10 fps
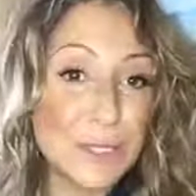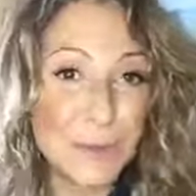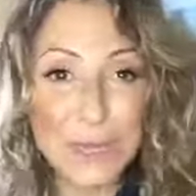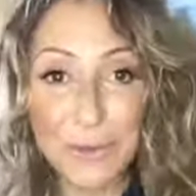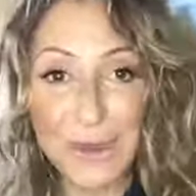be
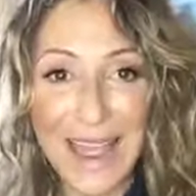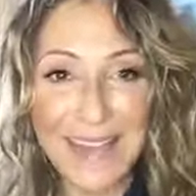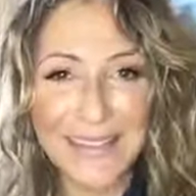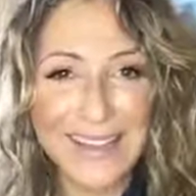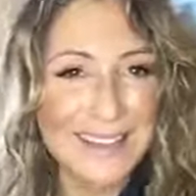your
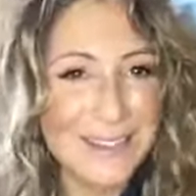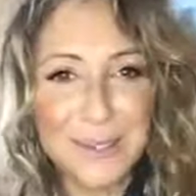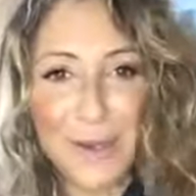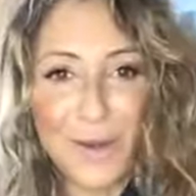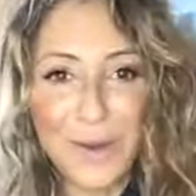reality,
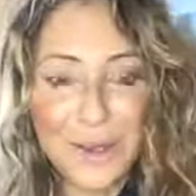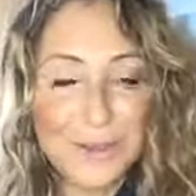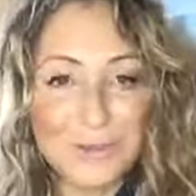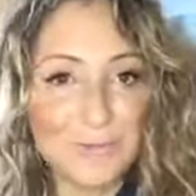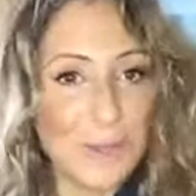so
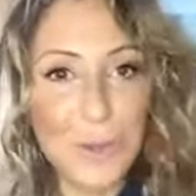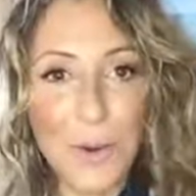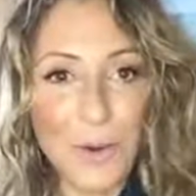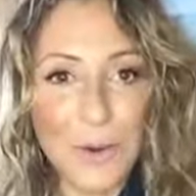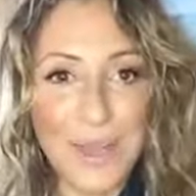you
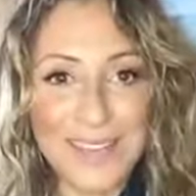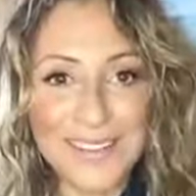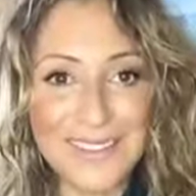won't quit.